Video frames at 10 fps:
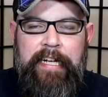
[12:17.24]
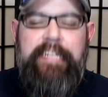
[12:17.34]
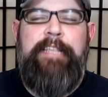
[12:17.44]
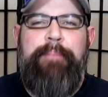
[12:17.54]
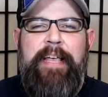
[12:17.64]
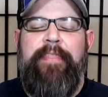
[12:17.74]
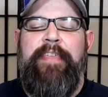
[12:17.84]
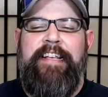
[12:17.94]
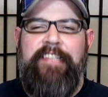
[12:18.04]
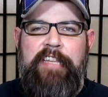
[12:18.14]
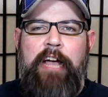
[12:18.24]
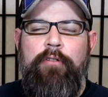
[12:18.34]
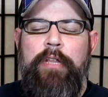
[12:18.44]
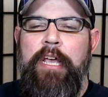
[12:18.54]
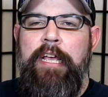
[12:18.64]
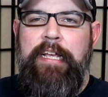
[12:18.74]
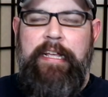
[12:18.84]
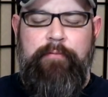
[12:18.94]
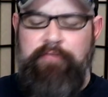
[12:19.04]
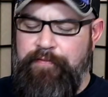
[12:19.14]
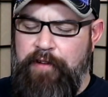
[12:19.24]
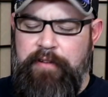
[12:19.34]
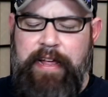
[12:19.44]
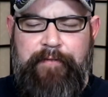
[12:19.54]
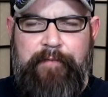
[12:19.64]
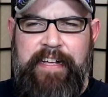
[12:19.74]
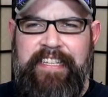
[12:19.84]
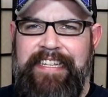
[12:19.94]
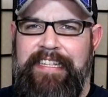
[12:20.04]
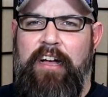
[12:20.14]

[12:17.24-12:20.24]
It's a big, thick stout. It was very effervescent.